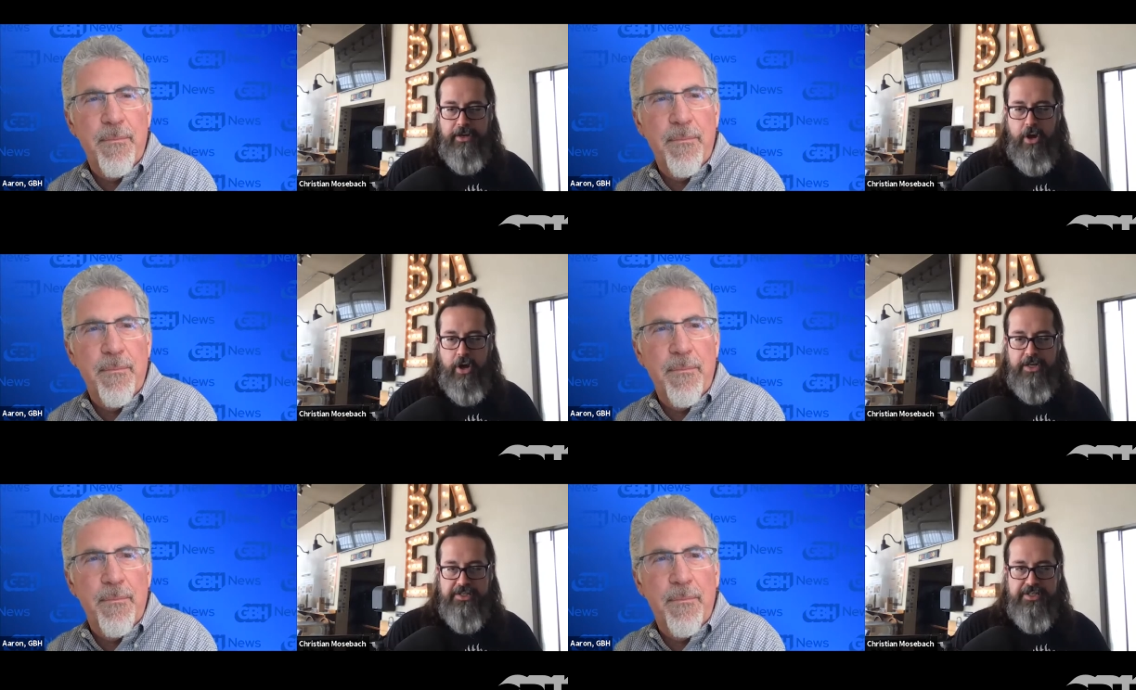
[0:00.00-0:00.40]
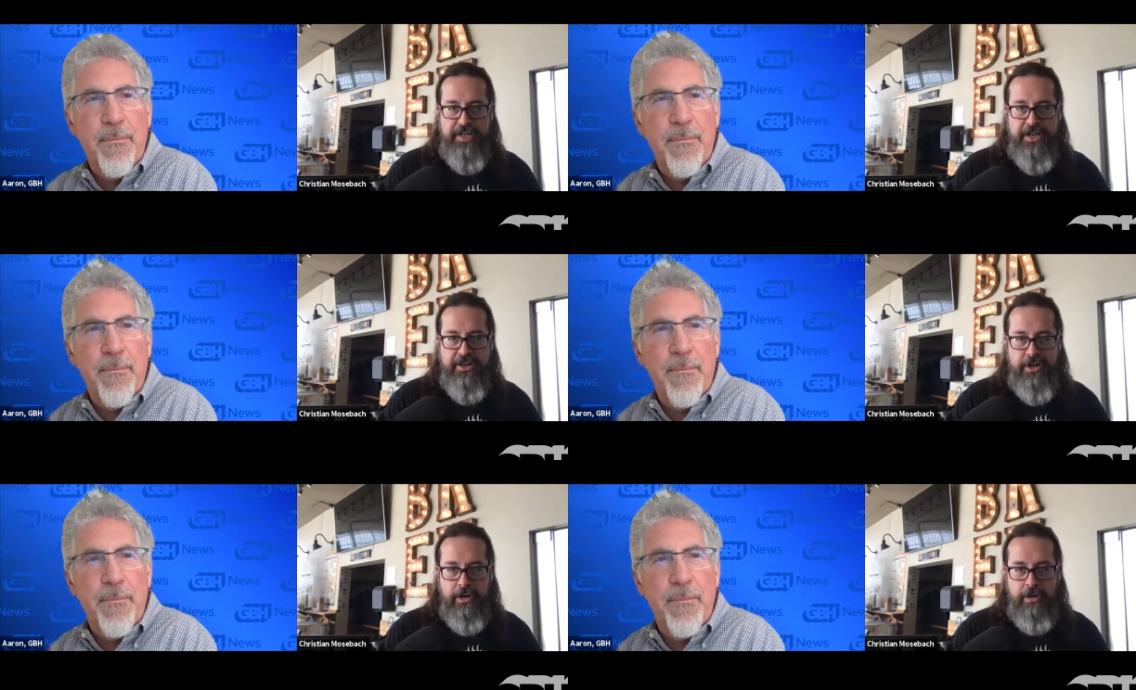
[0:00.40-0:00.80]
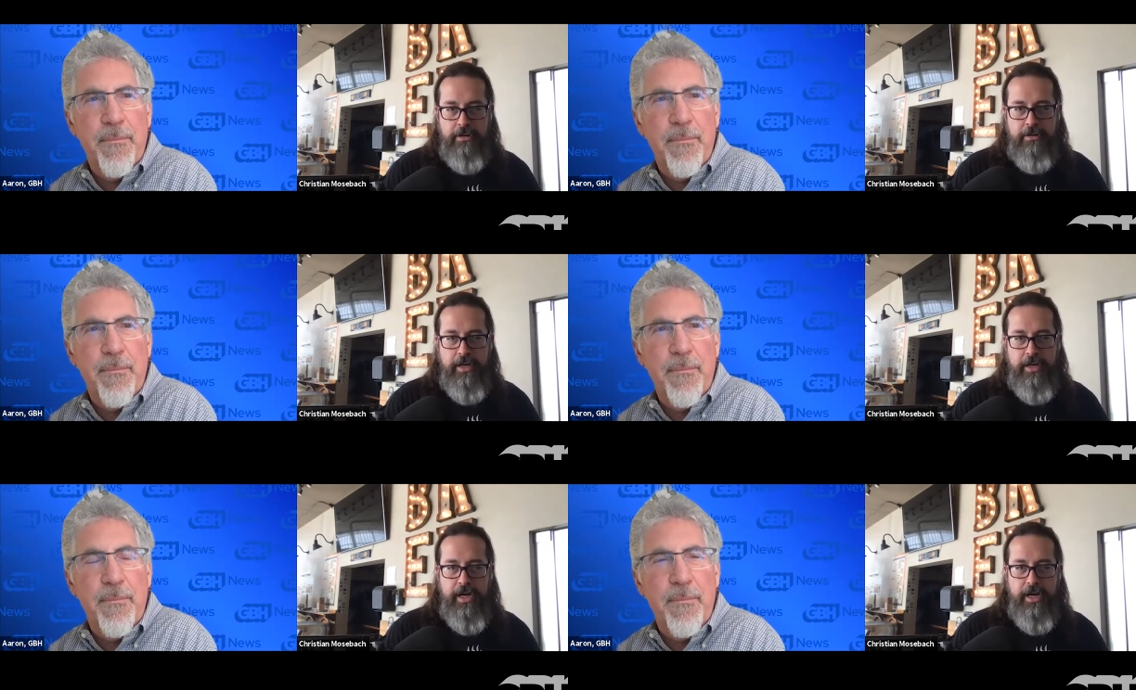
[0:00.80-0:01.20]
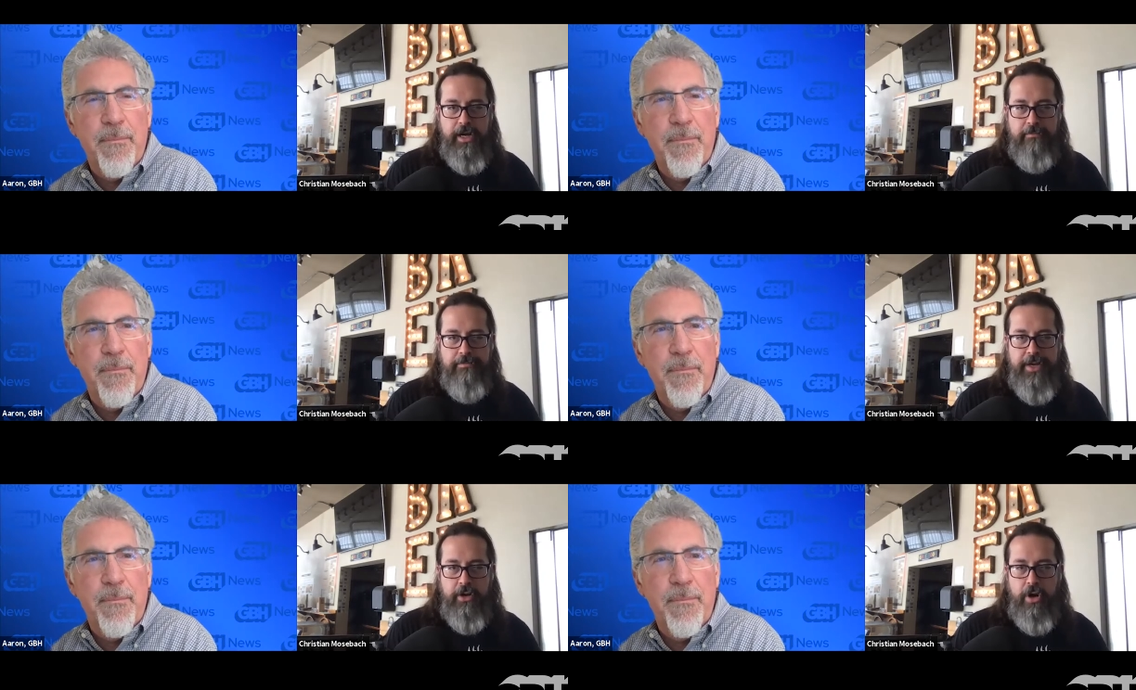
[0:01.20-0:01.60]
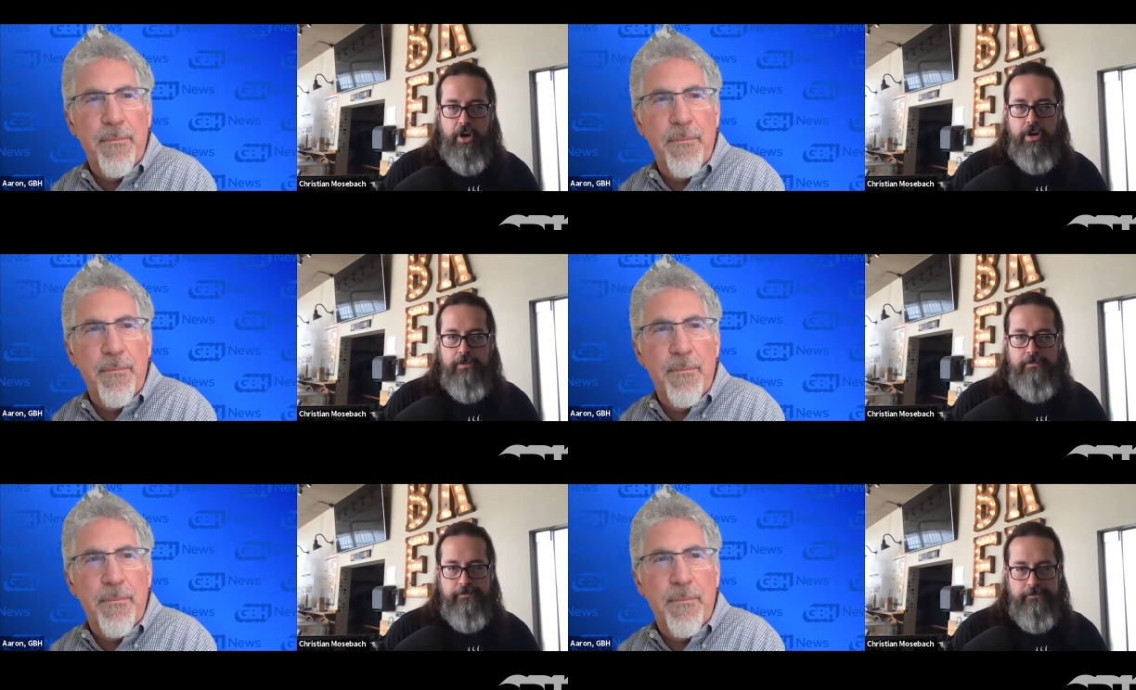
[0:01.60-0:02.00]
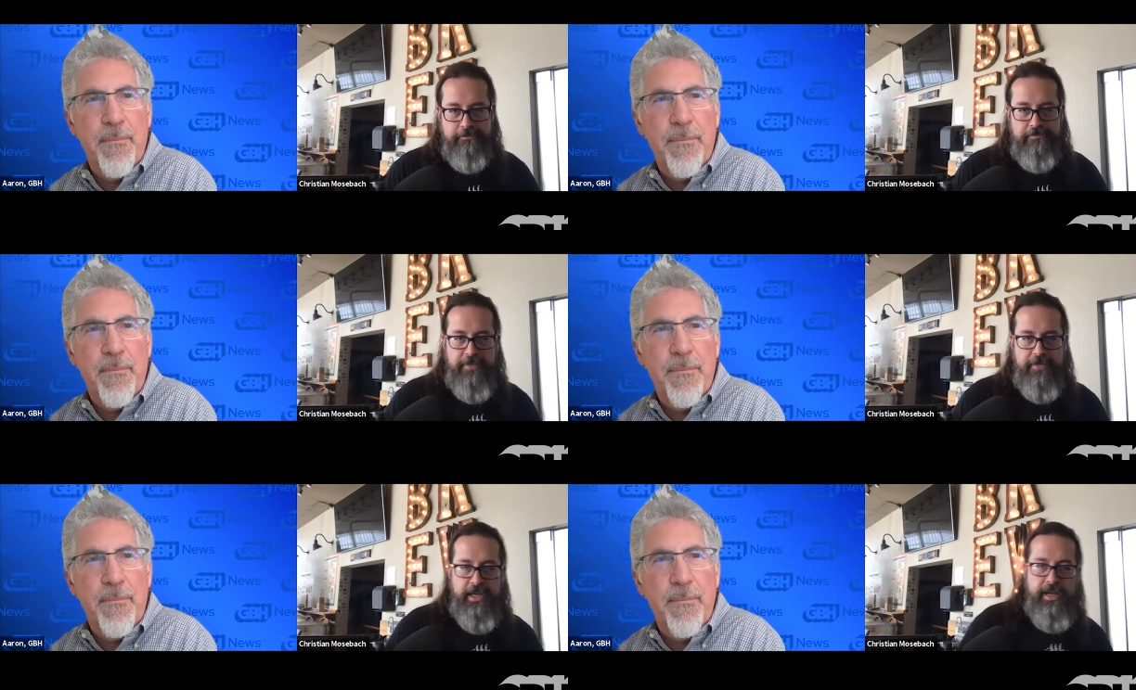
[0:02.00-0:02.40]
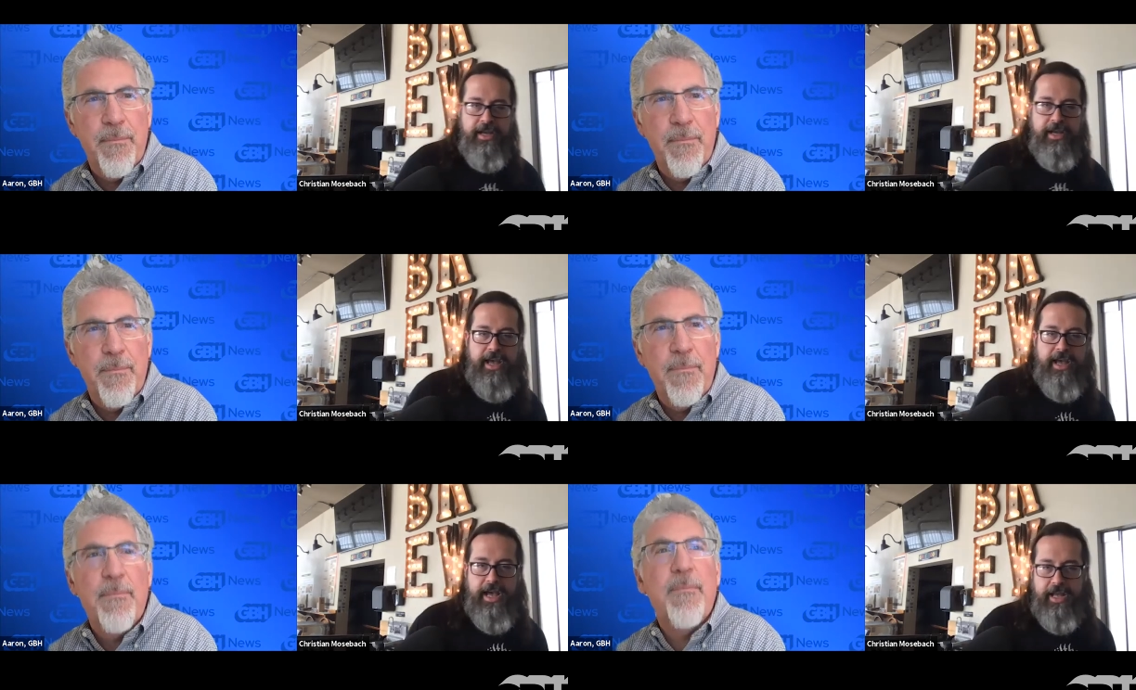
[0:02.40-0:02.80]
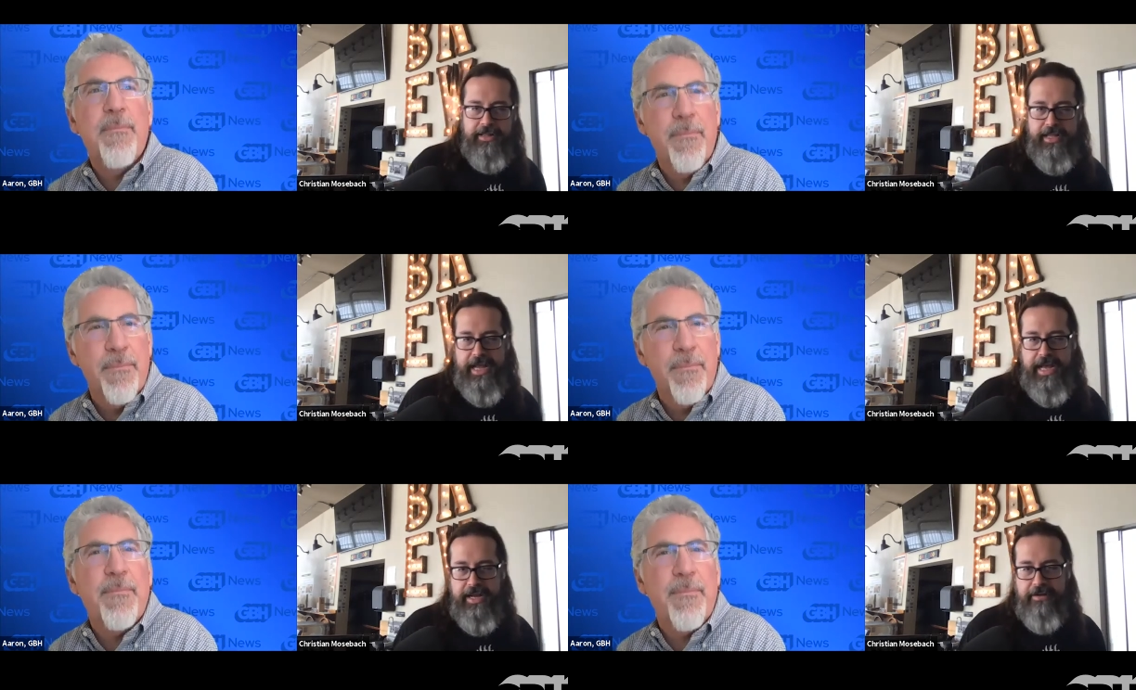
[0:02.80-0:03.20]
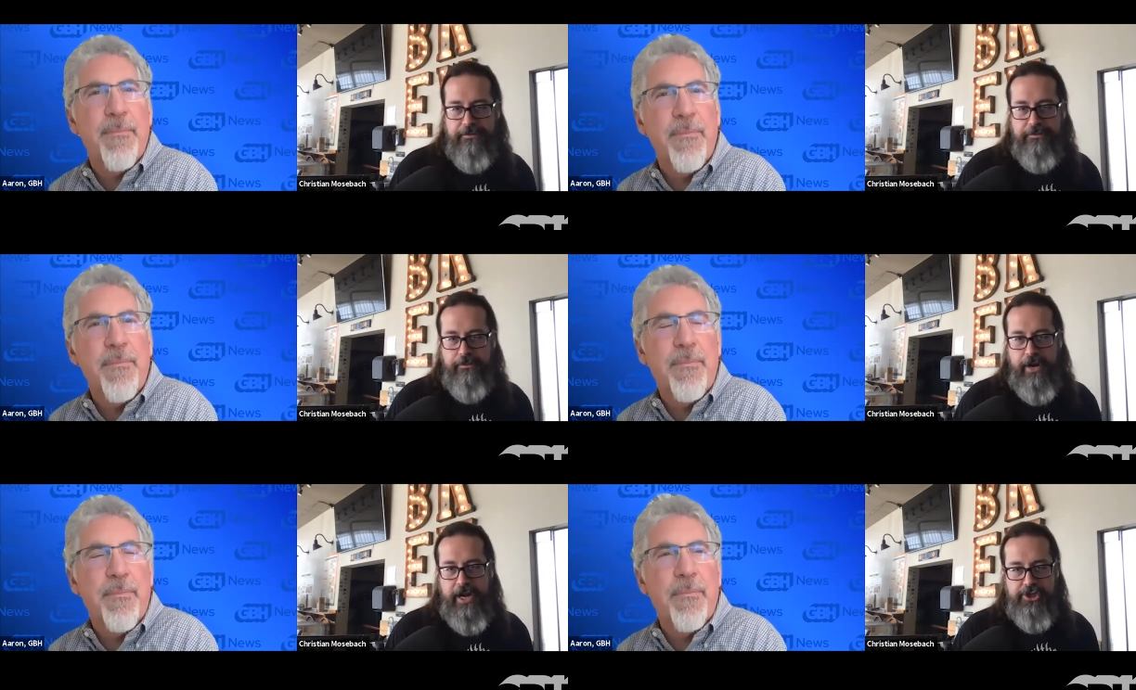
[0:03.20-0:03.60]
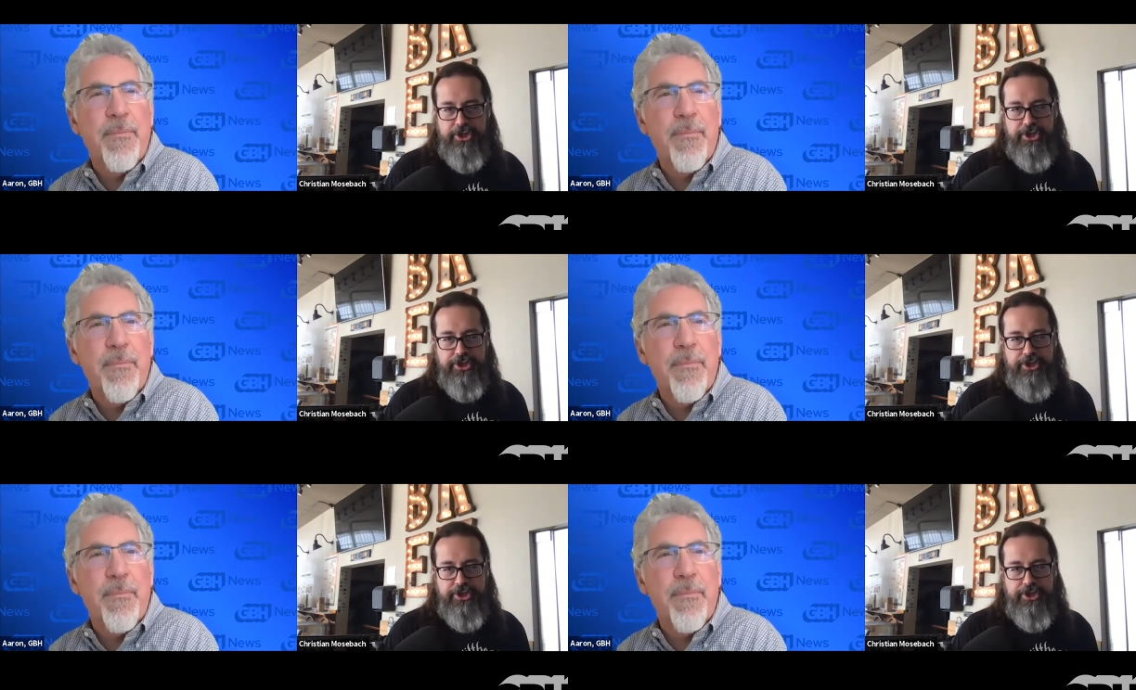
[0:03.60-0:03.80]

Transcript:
Speaker 1: um, an Augustiner uh, beer hall, and they had a